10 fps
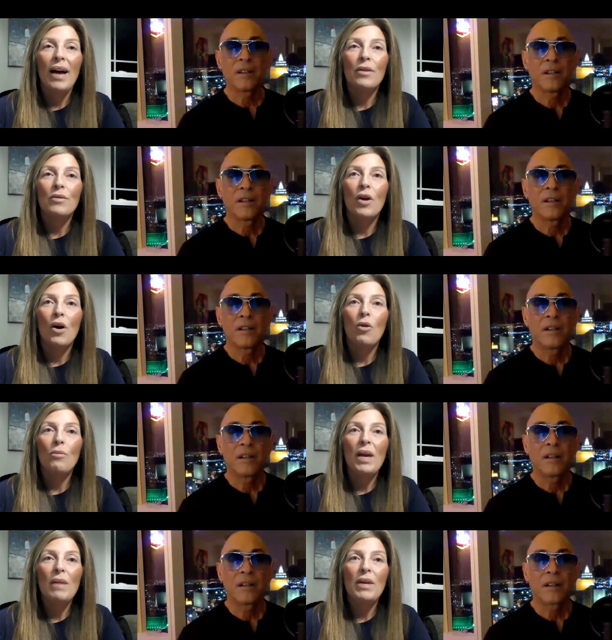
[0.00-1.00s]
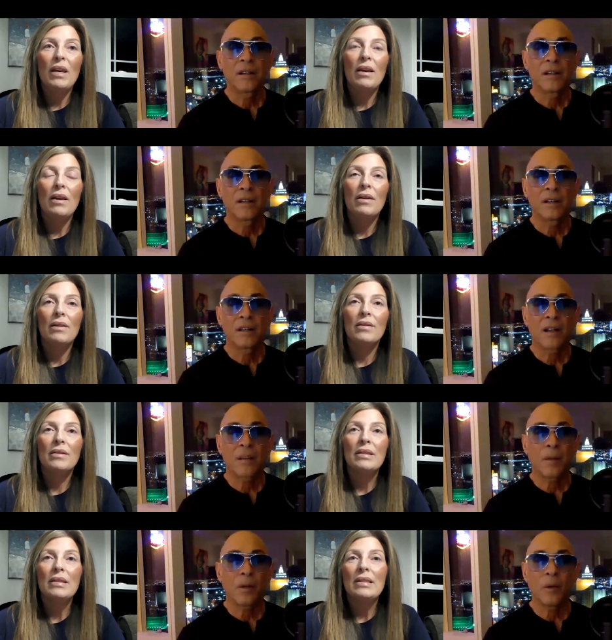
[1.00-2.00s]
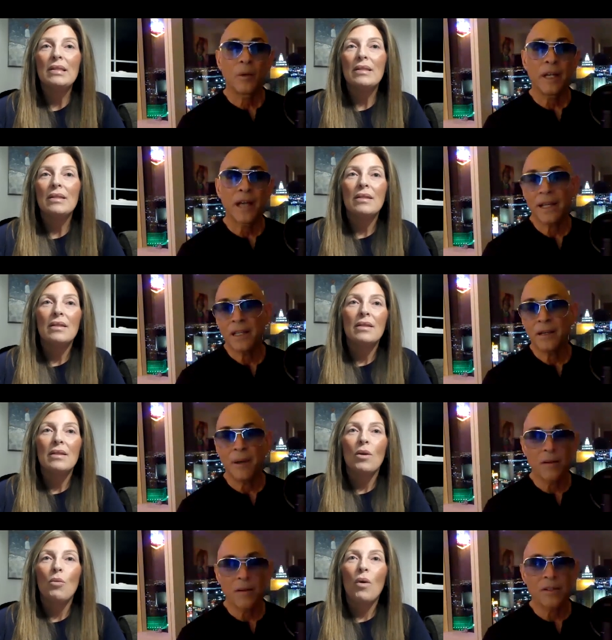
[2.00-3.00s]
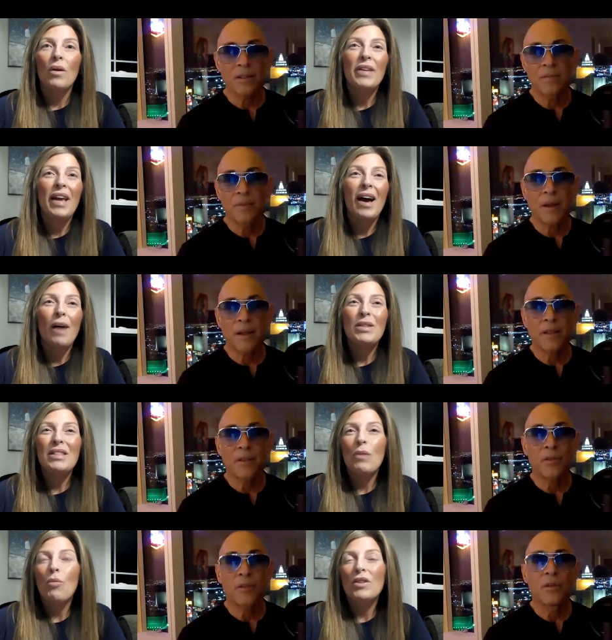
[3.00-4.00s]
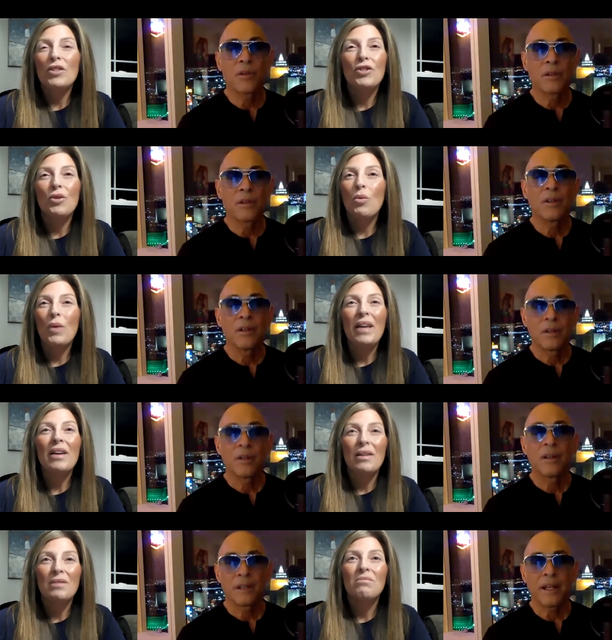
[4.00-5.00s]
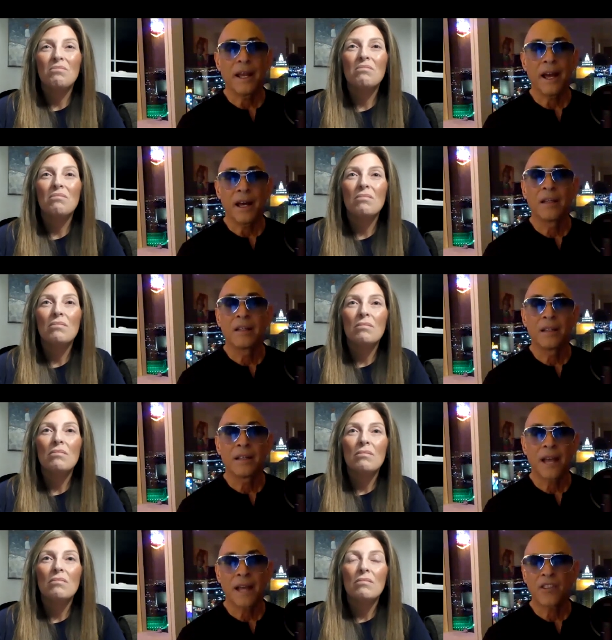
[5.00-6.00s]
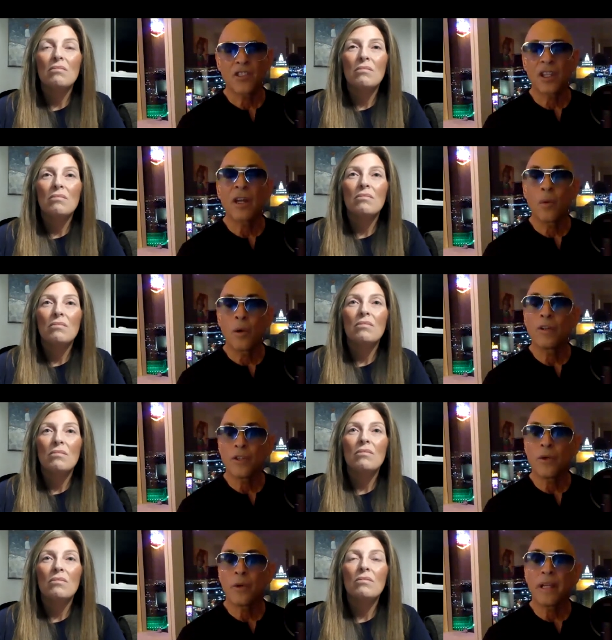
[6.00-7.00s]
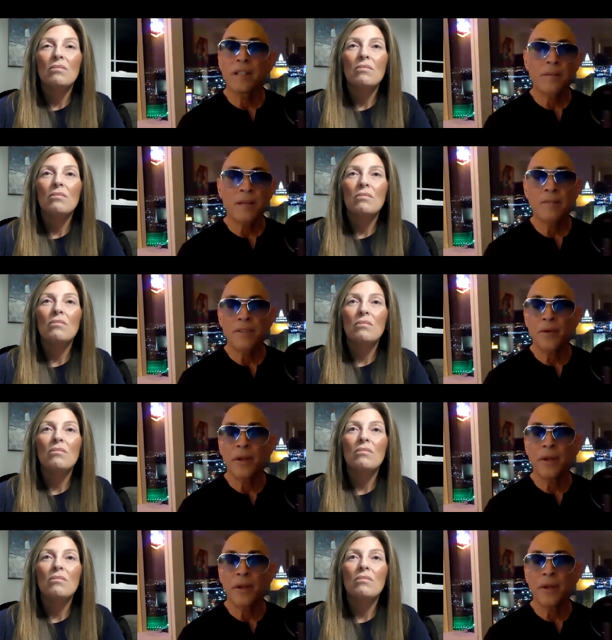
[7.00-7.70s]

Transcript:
Speaker 1: I don't know, maybe
Speaker 2: couple a week. I get about well, yeah, uh, I would say
Speaker 1: one to two a week.
Speaker 2: Yeah, yeah, I usually get one or two a week, sometimes